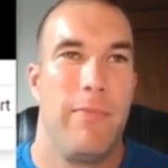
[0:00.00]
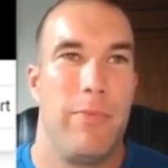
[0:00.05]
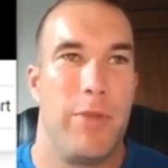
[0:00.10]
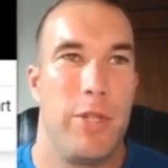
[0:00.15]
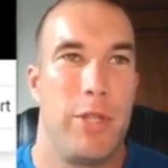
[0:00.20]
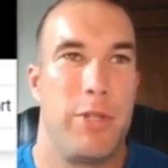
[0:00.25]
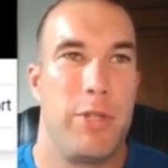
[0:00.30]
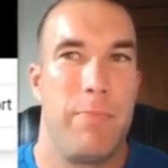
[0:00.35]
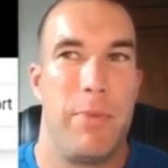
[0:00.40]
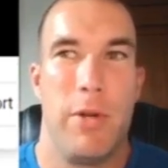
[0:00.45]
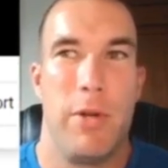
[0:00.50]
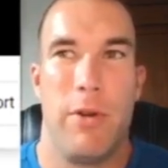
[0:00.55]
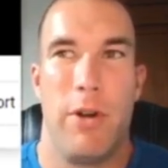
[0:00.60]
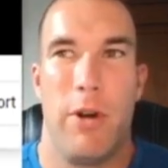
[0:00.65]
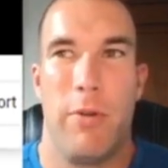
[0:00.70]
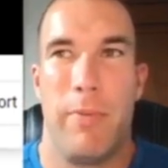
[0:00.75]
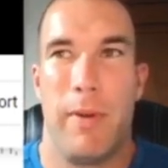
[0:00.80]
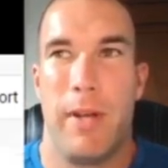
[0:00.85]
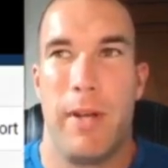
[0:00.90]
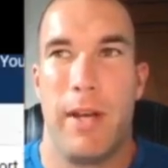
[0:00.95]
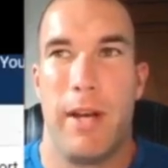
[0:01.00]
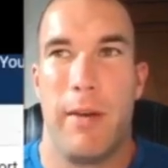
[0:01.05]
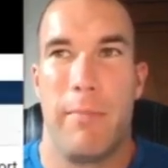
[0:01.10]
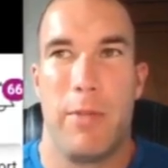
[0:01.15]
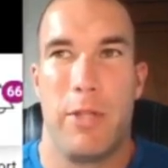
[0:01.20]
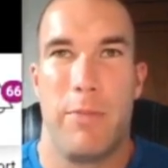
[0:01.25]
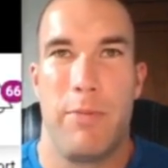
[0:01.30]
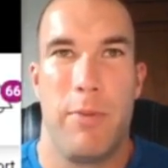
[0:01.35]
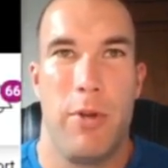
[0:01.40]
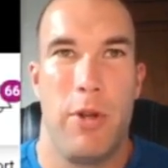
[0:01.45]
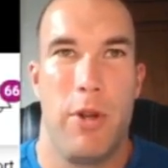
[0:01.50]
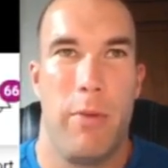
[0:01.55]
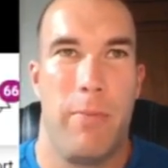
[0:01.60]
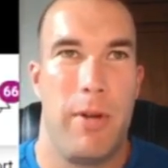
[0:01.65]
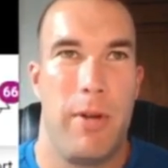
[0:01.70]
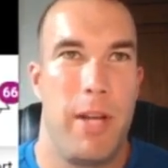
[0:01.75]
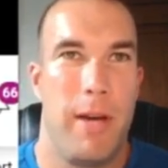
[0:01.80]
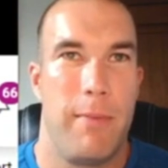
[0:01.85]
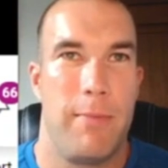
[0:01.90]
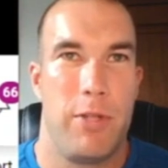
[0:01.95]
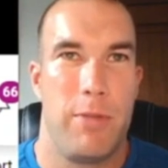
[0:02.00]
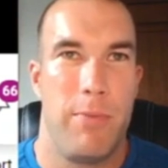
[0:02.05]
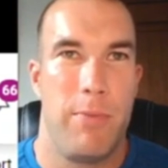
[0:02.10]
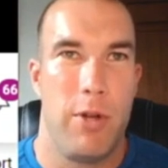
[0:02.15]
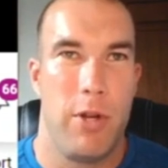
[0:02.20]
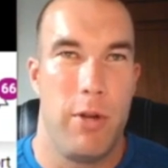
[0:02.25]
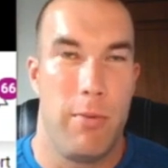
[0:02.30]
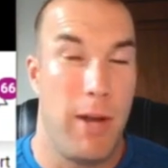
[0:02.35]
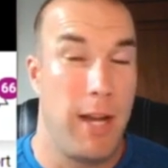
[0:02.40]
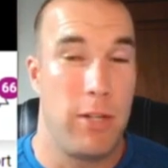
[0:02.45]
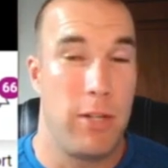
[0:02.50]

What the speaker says: dispute opened up, dispute opened up, dispute opened.